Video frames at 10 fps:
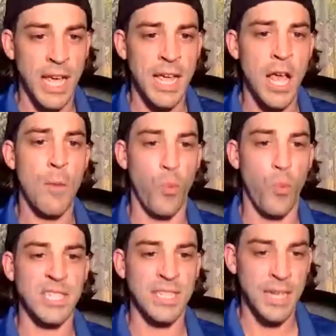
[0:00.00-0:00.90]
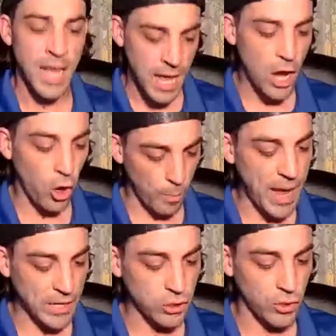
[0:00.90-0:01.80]
Day, Bryson,
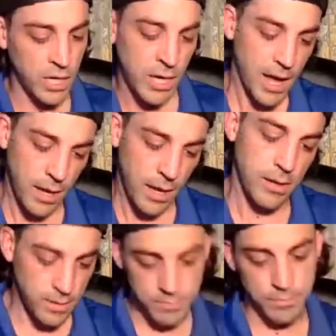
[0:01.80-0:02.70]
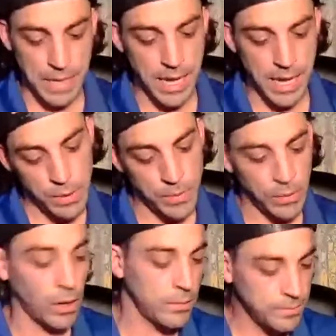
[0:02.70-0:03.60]
Patrick Reed, the
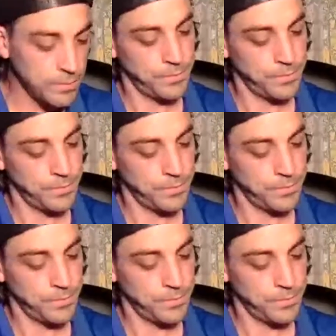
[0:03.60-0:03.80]
APPR.